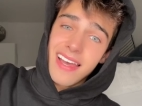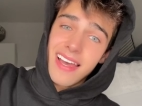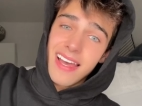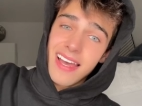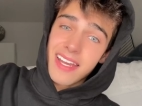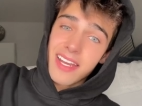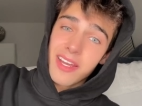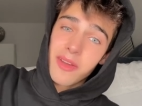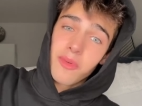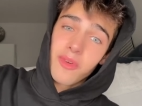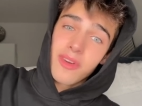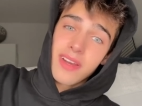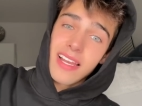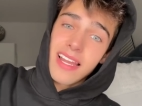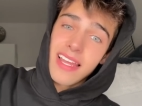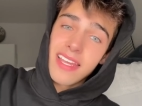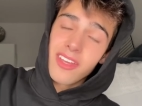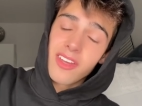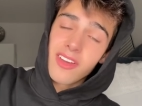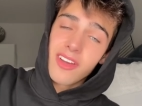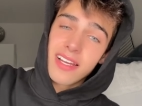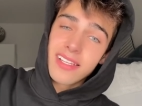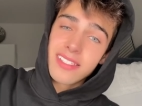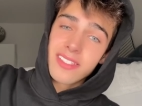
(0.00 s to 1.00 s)
And I want to let
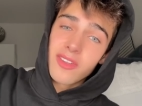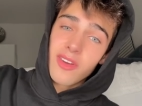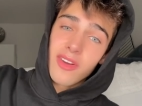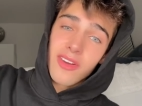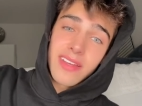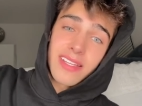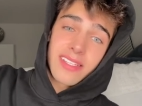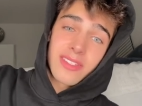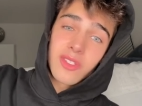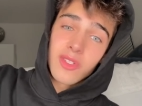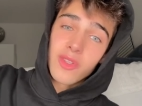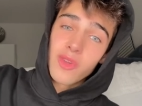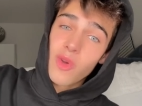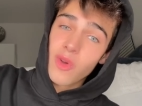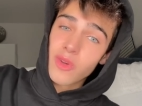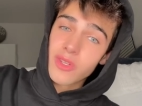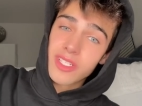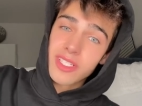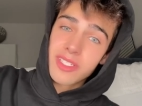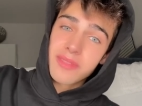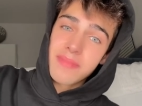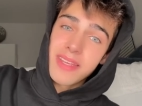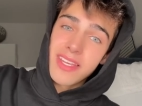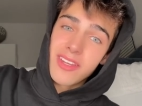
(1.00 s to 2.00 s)
you guys know it's not
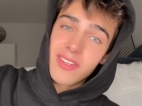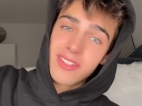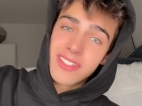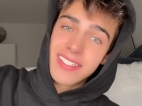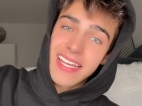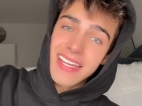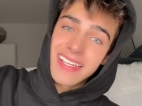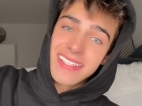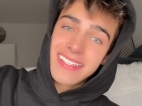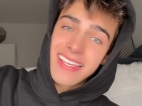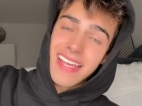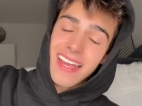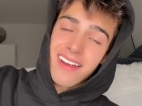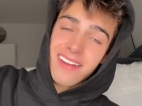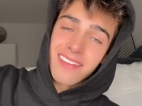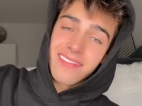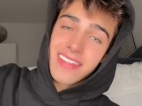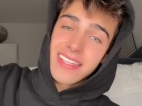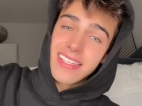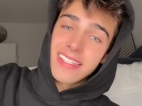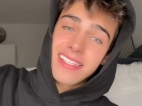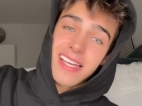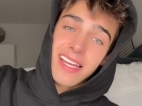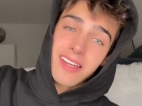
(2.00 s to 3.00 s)
just me who takes care of
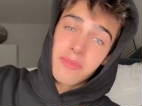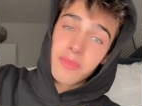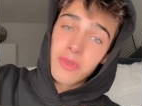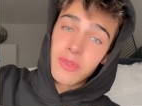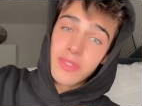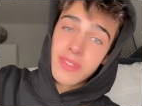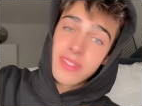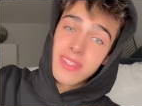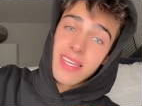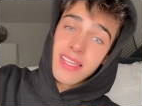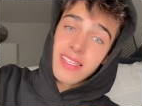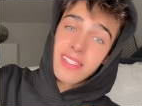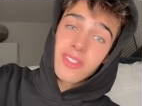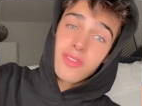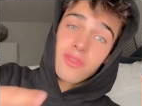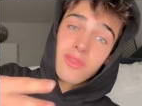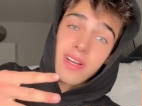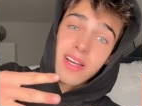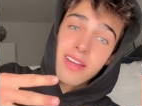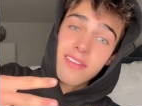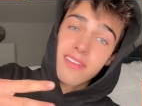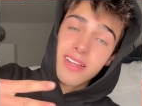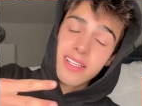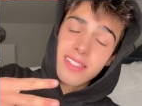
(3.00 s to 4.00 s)
these animals. There's
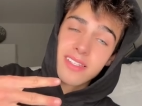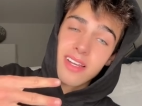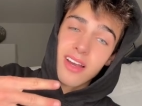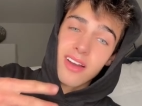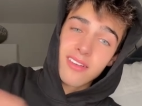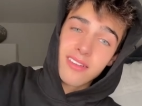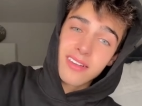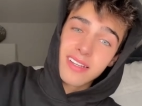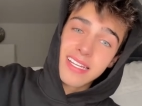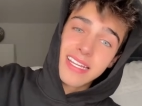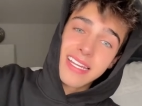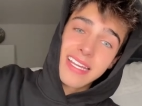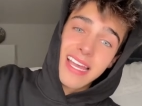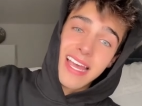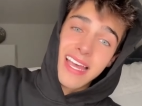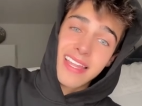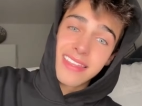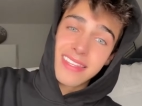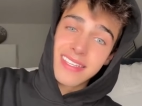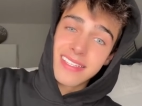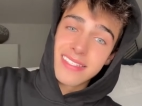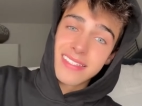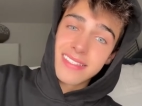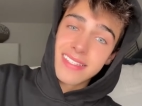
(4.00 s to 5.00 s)
3 of us currently,
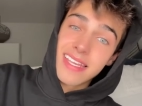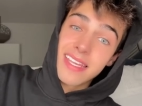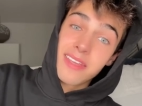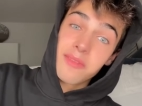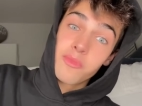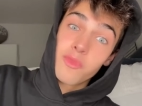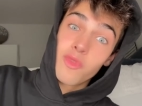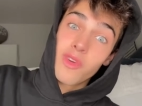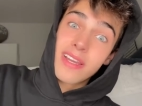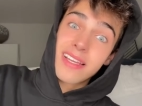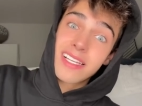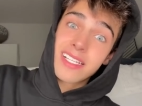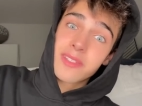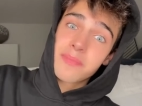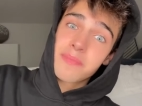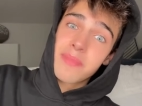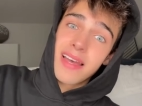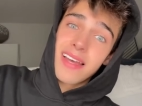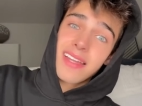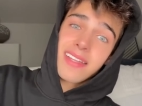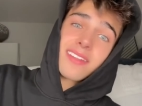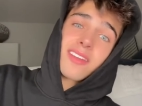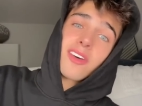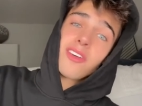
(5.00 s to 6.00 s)
and this team will
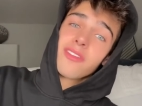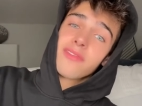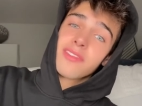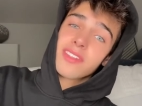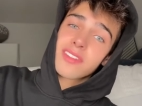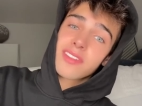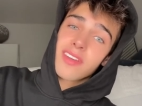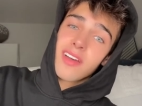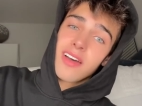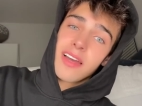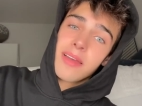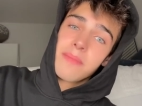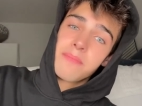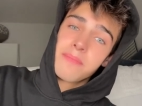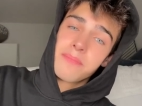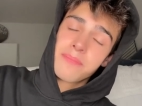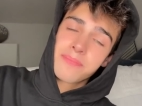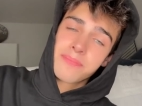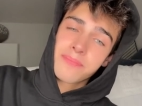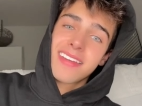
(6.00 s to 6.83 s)
expand over time.